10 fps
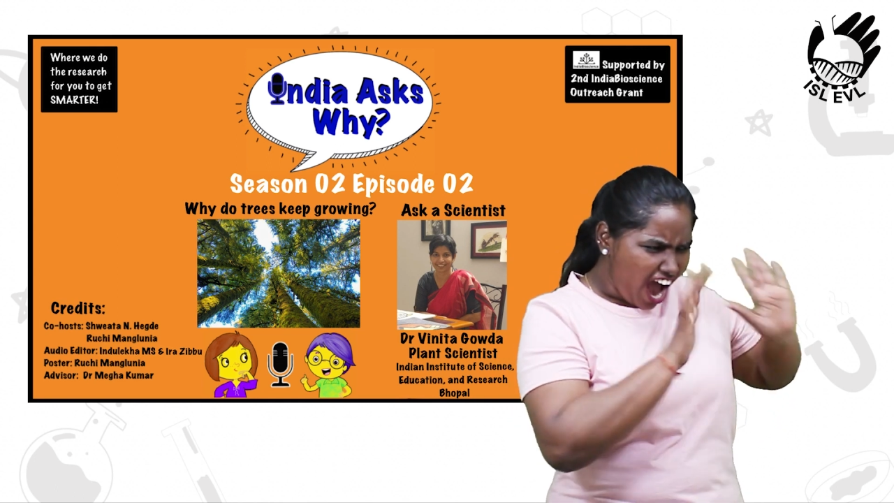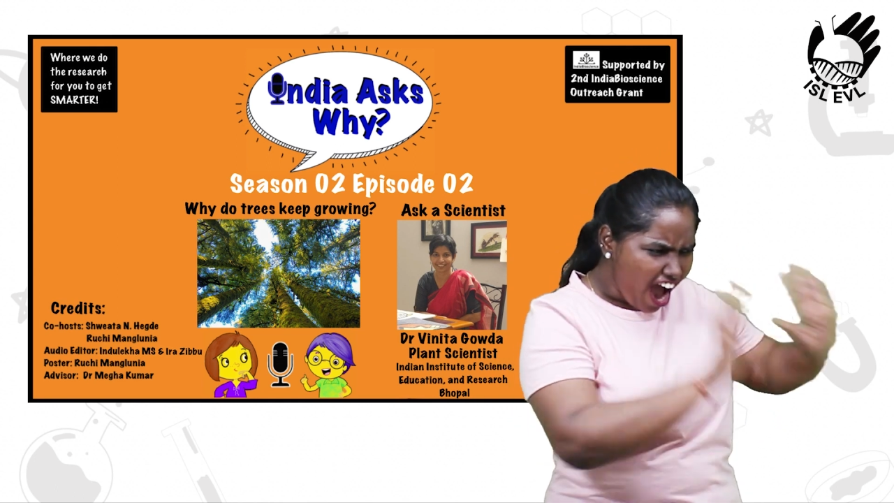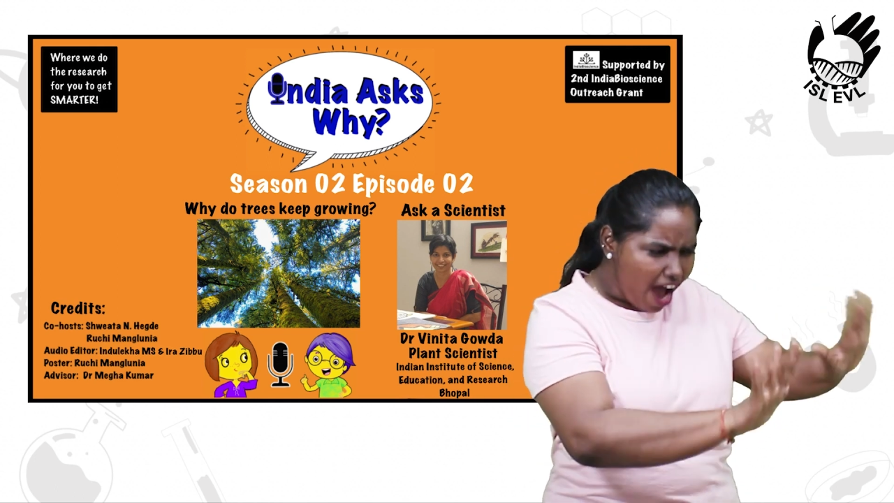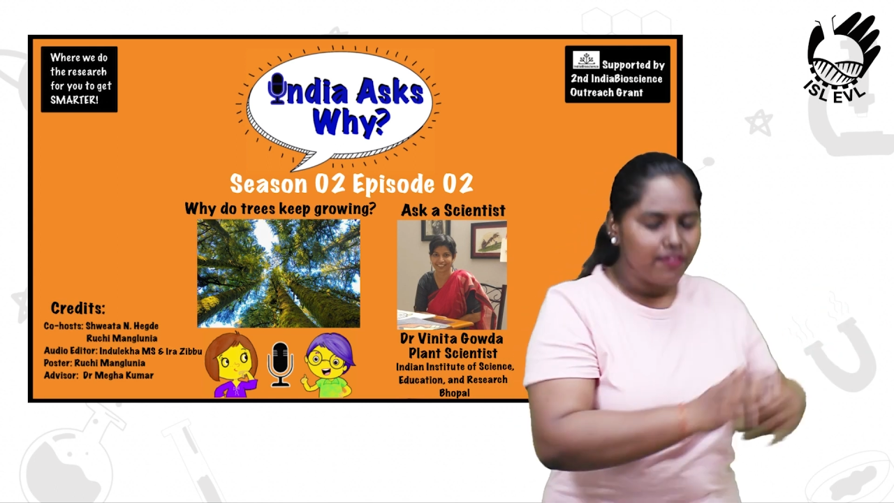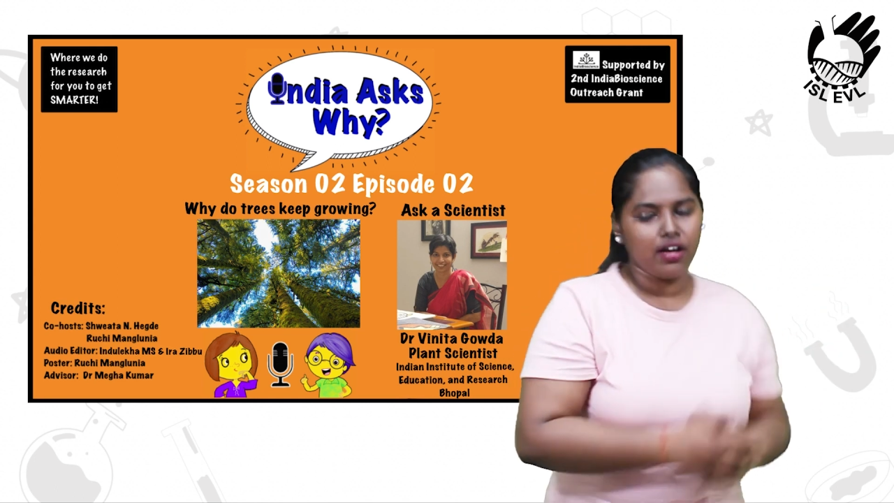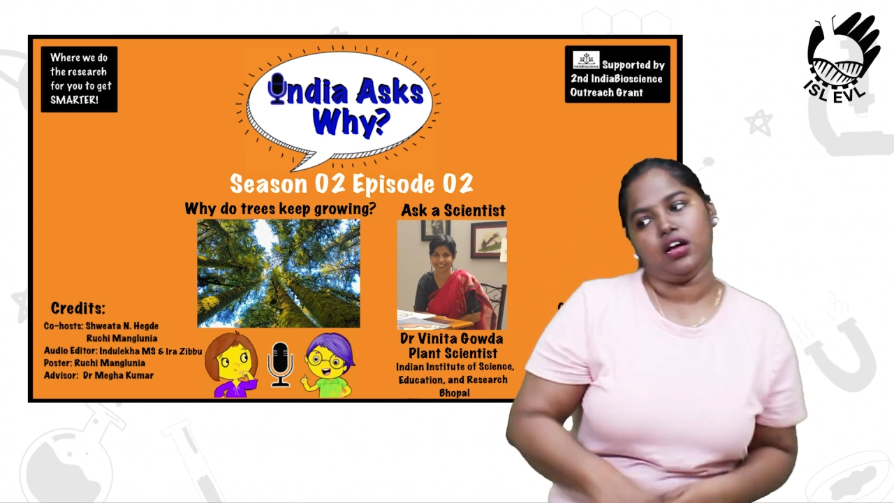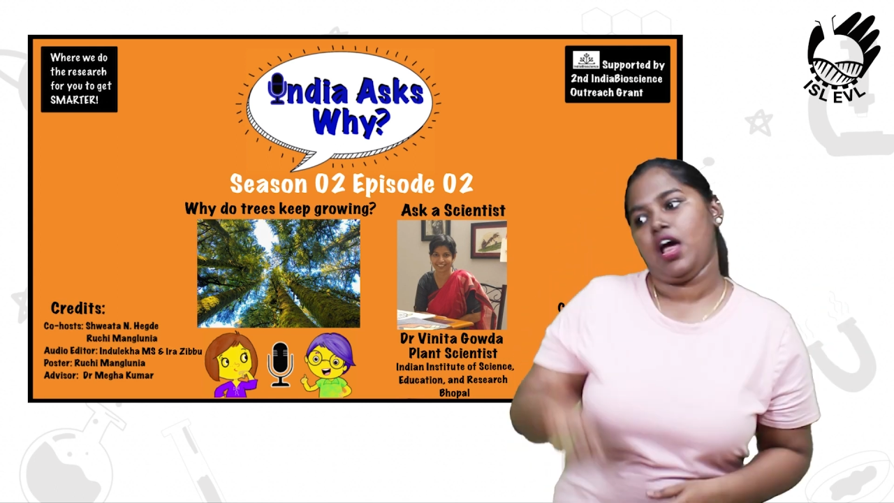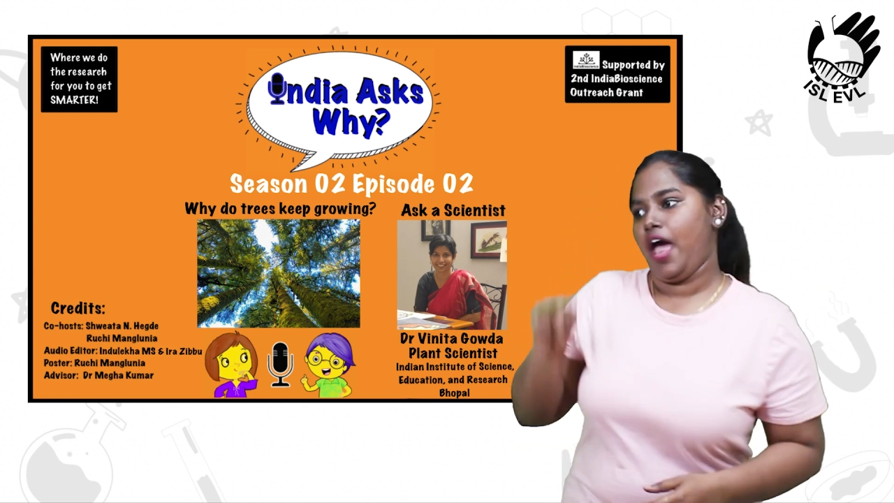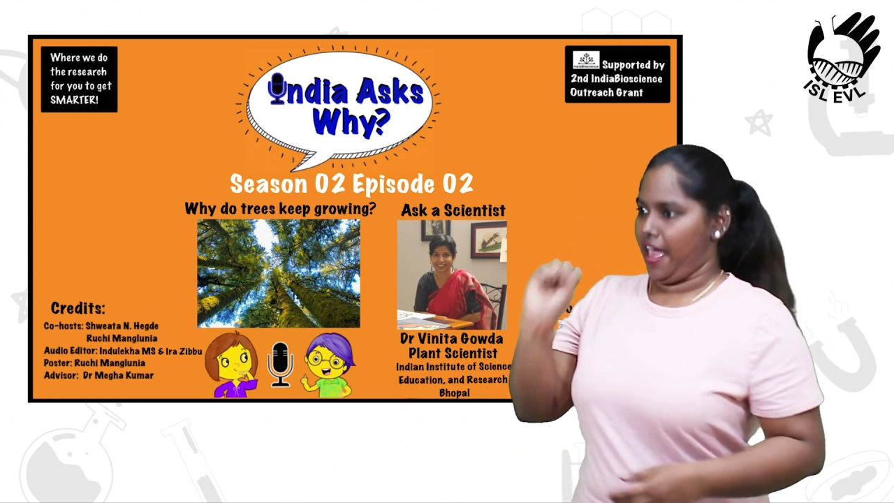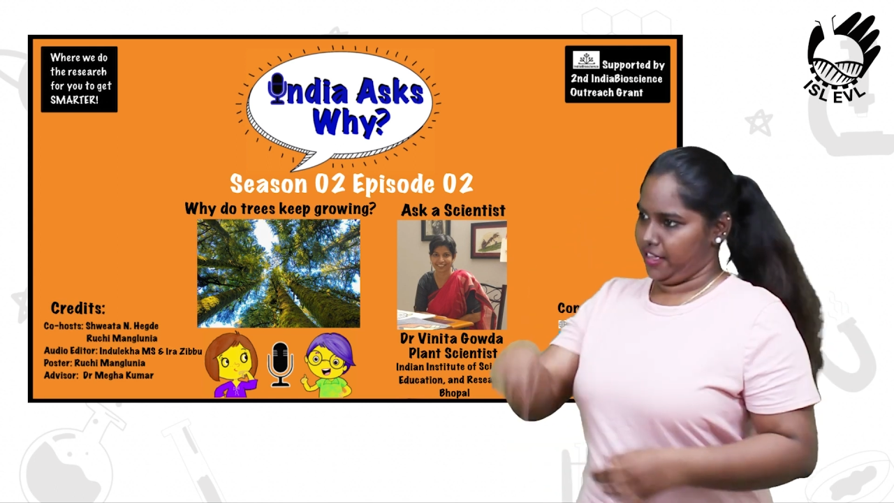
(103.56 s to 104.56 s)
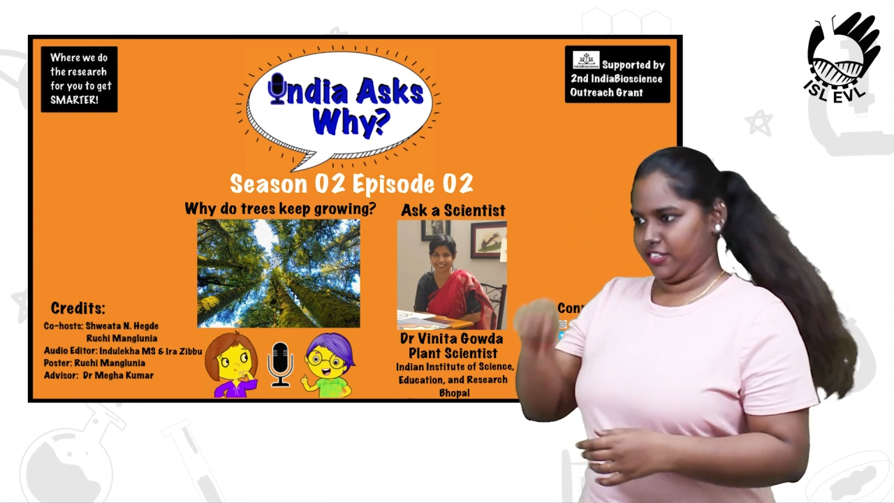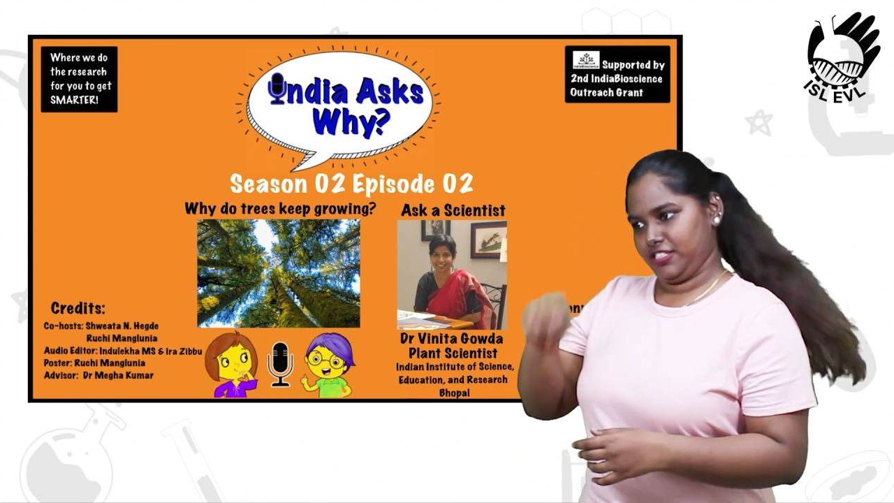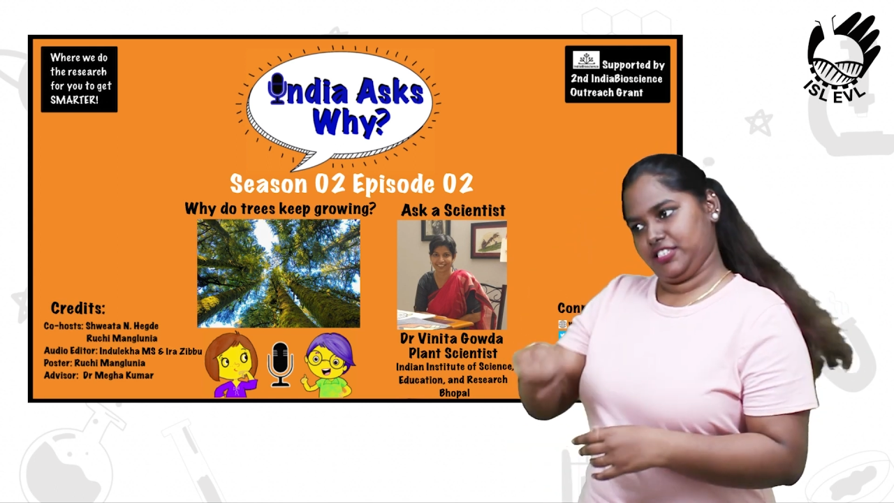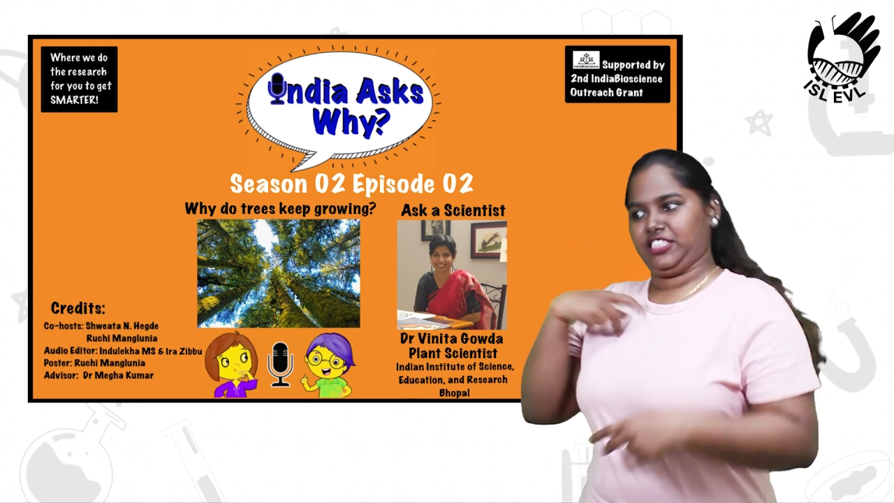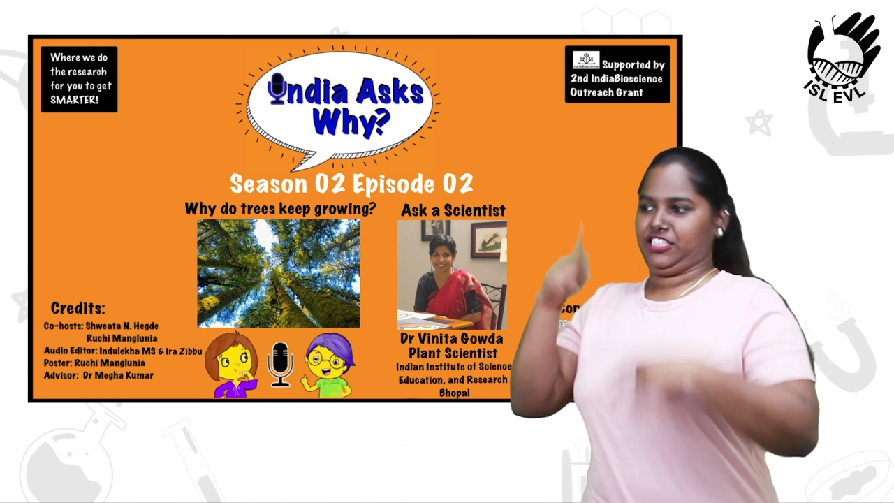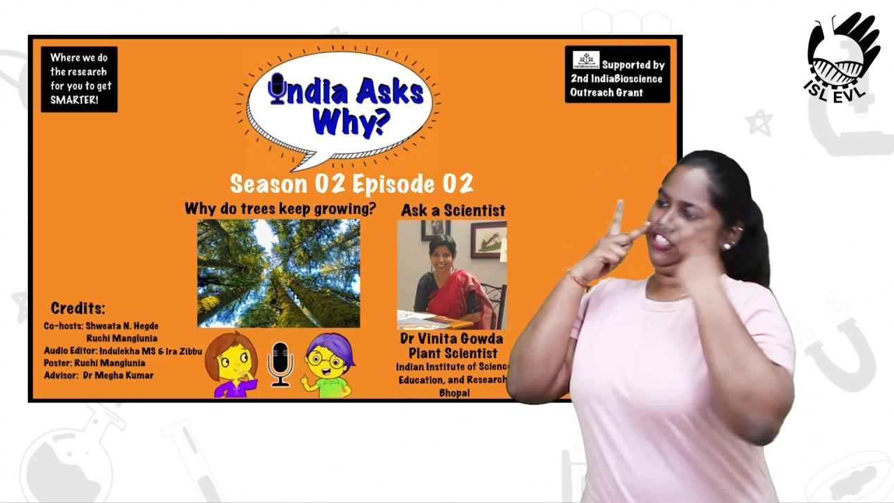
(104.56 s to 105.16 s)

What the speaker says: Yes, I